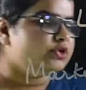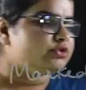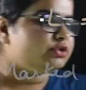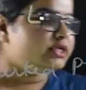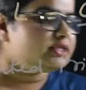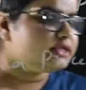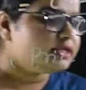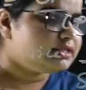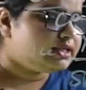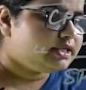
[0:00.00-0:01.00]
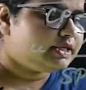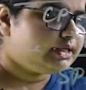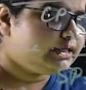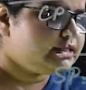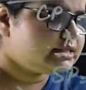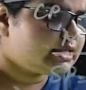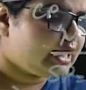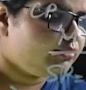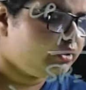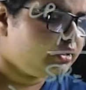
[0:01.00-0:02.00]
So this is
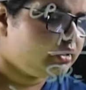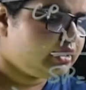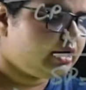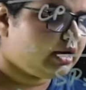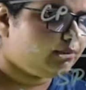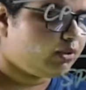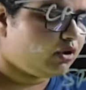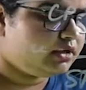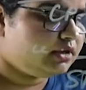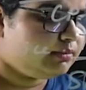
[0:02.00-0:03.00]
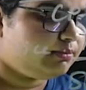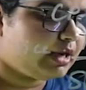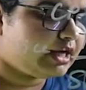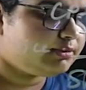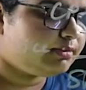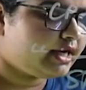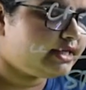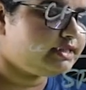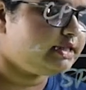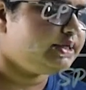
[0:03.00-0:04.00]
discount upon marked
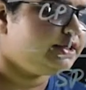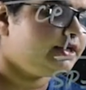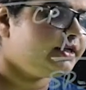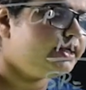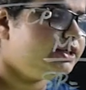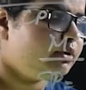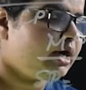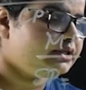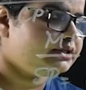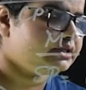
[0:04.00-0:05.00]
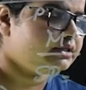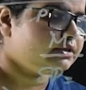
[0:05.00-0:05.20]
price into 100.